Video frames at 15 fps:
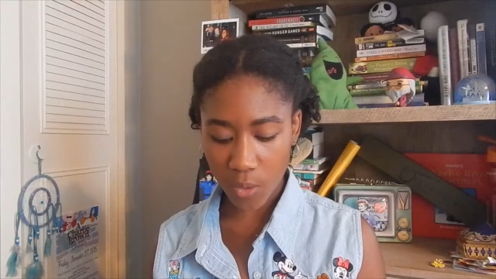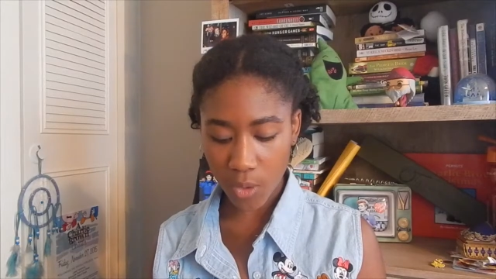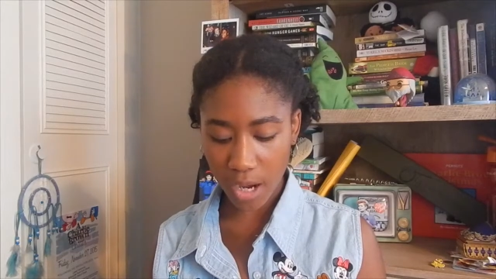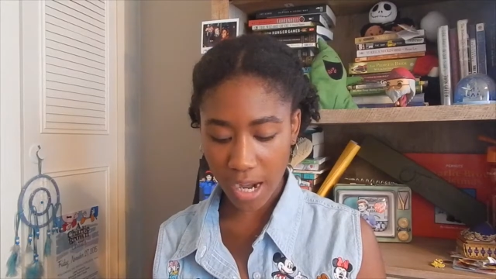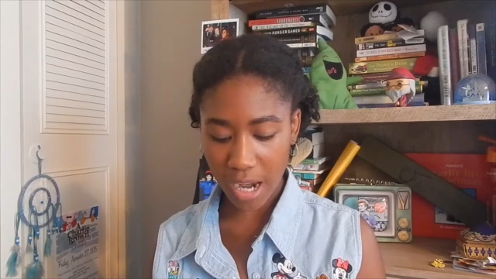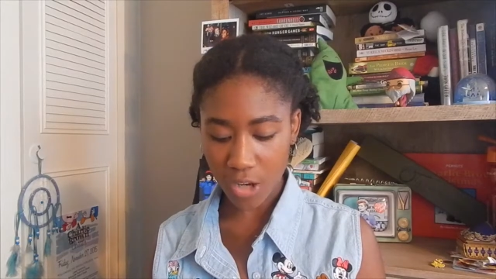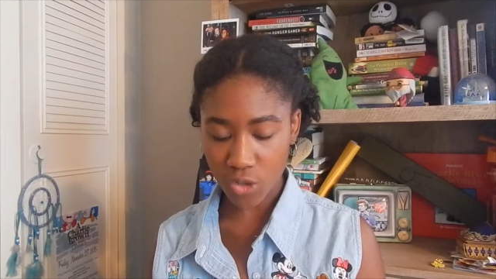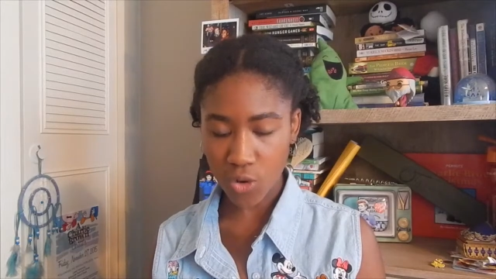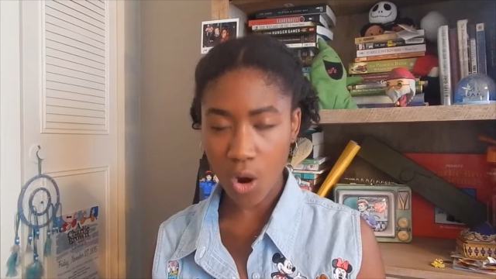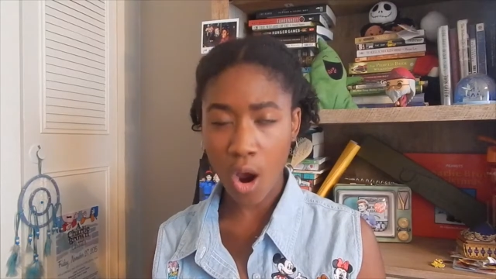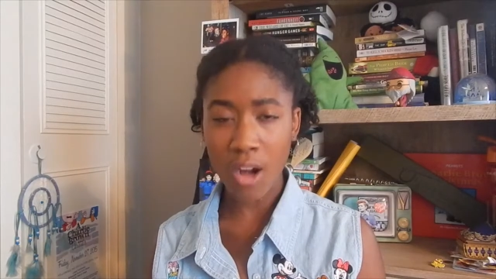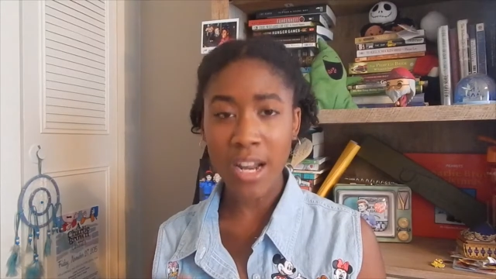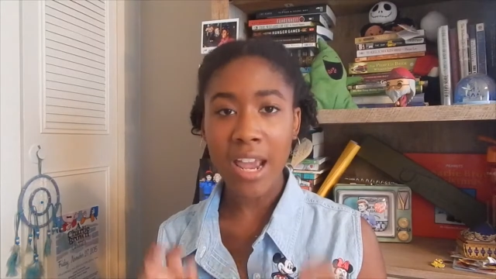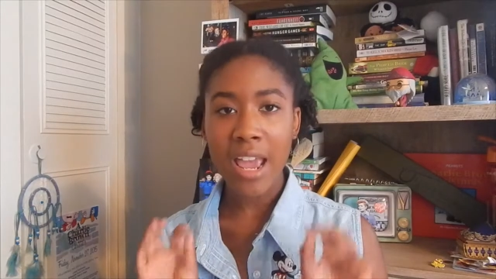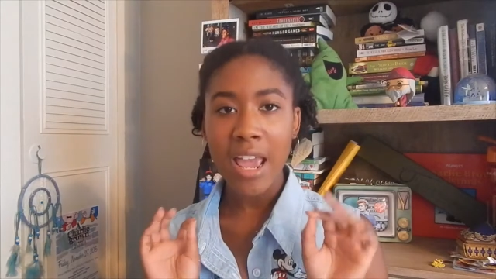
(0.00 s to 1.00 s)
or
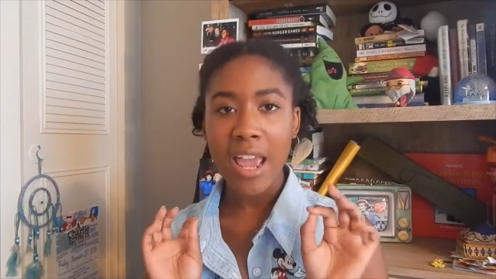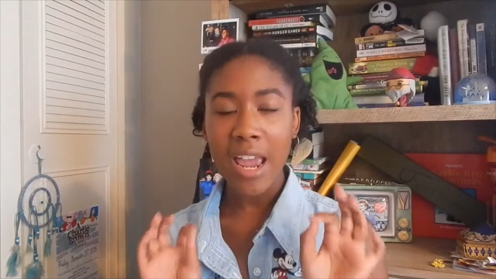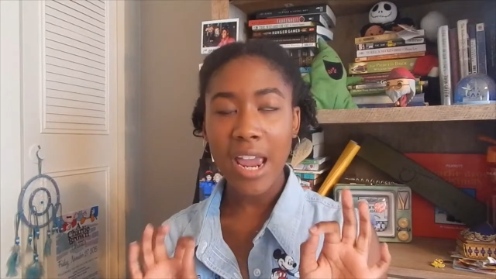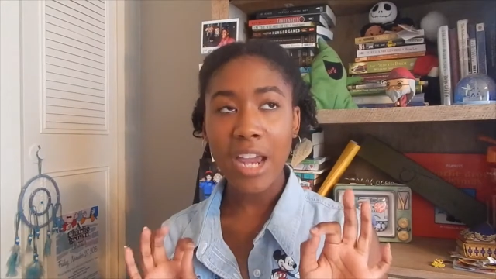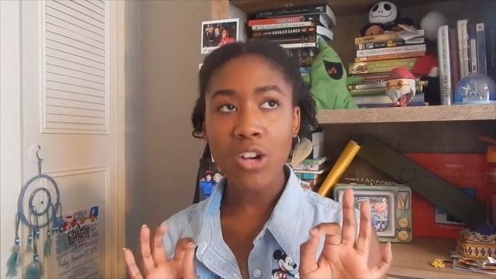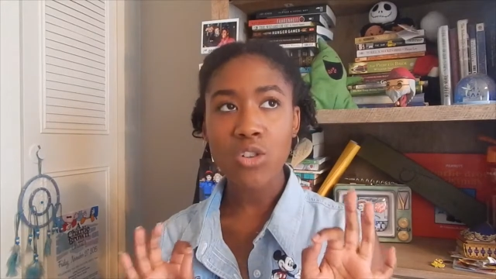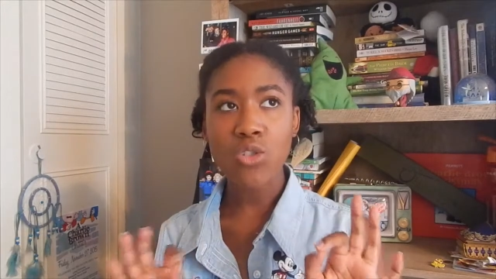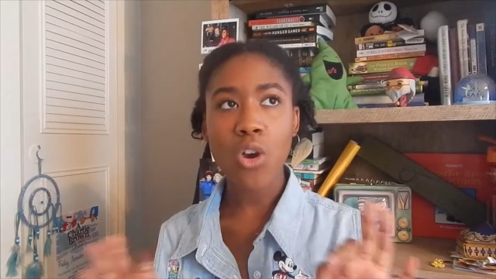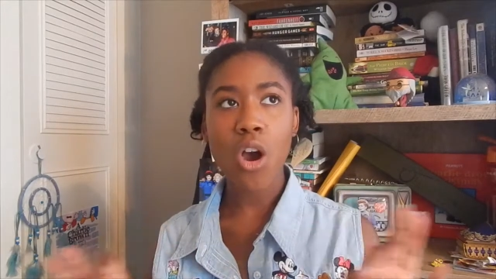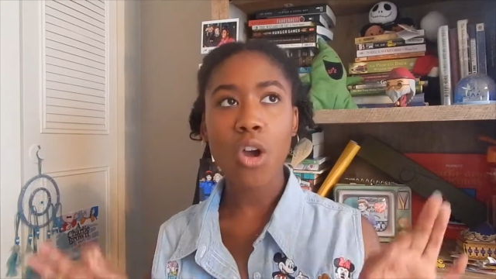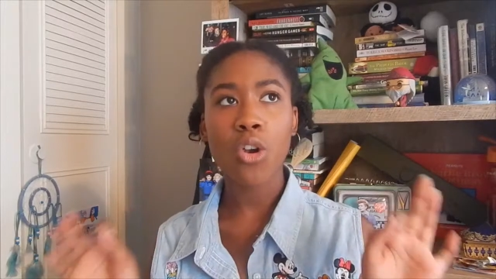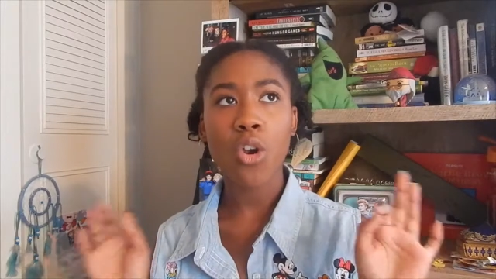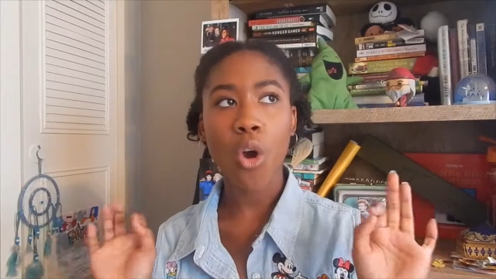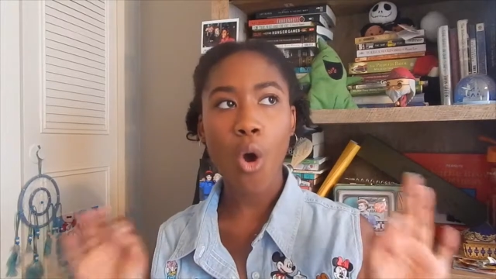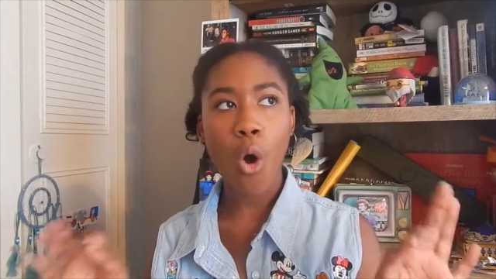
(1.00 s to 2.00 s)
hand-drawn?
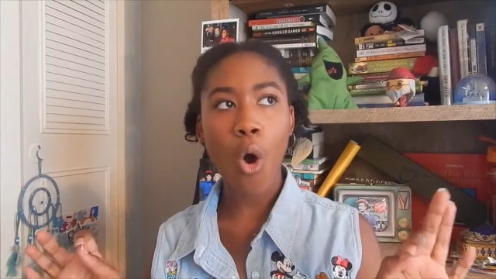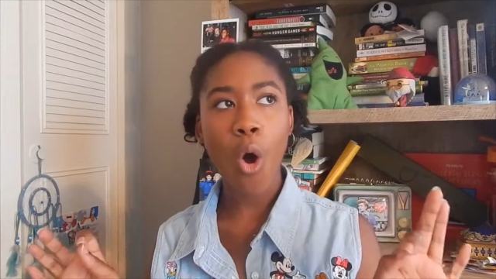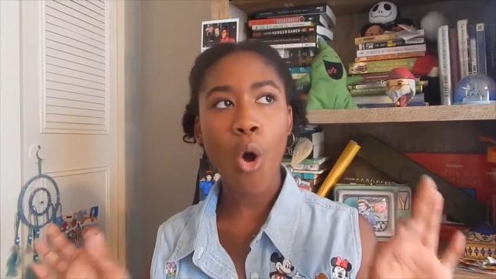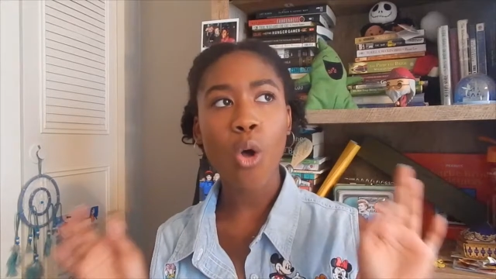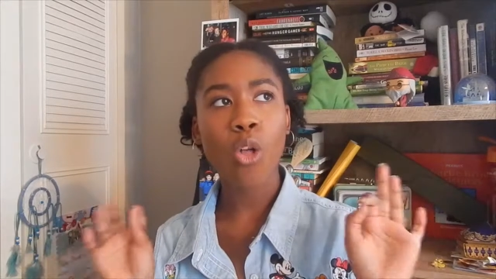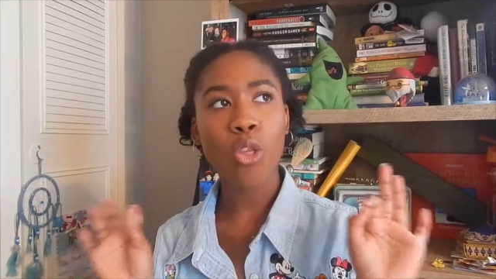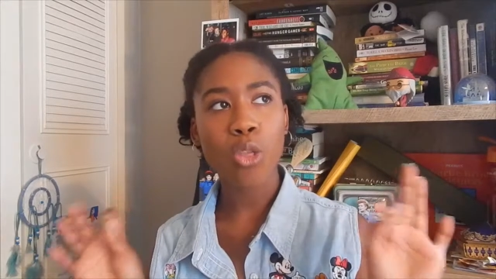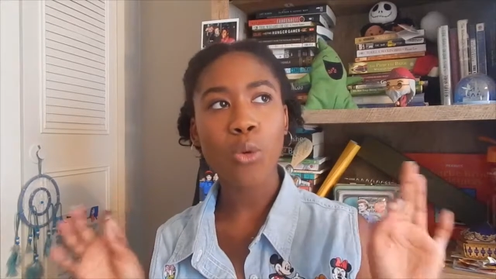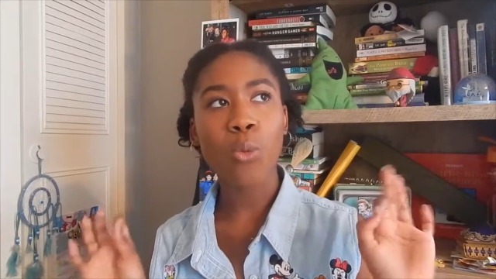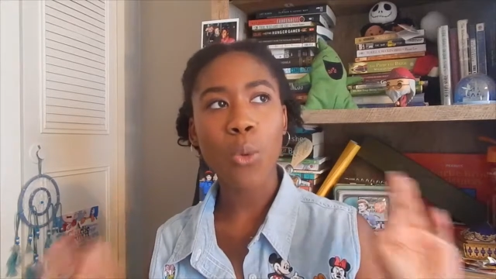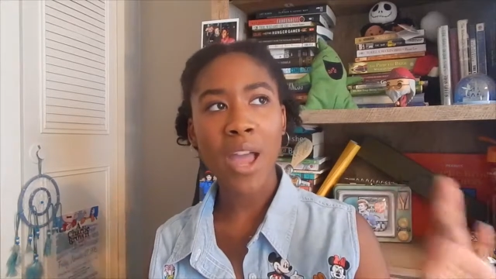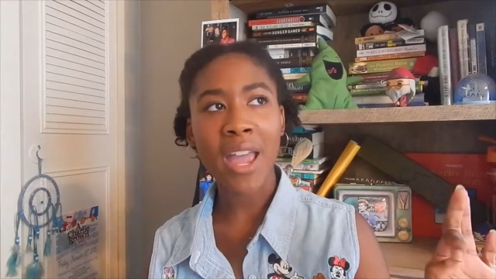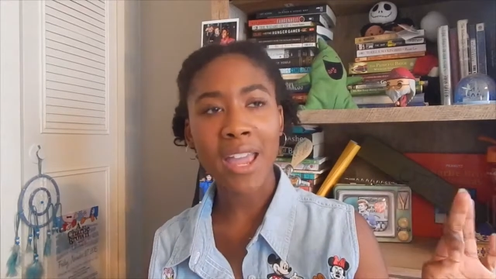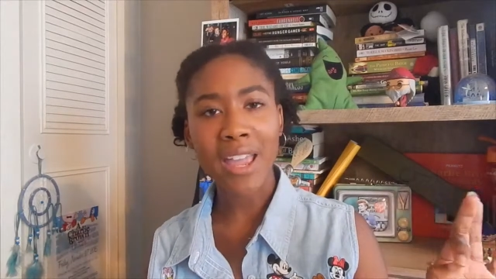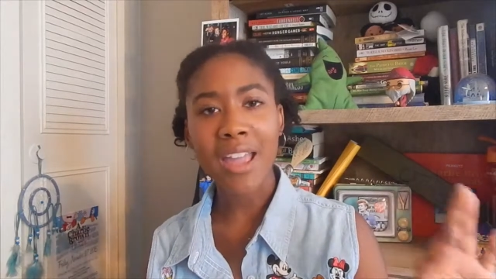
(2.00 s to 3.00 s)
Hand-drawn all the
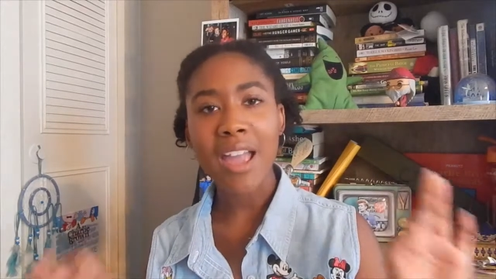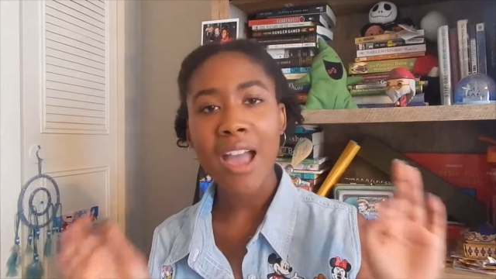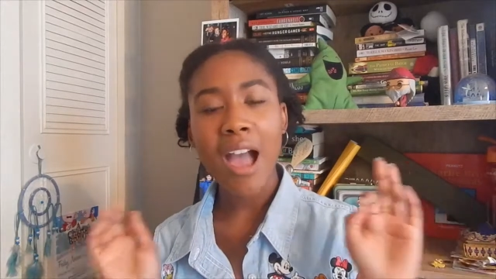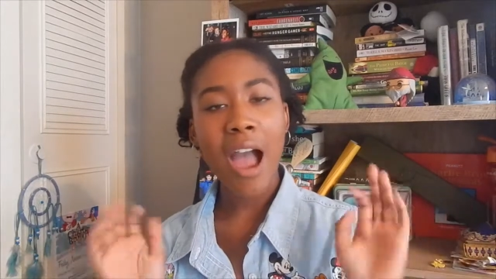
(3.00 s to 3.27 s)
way.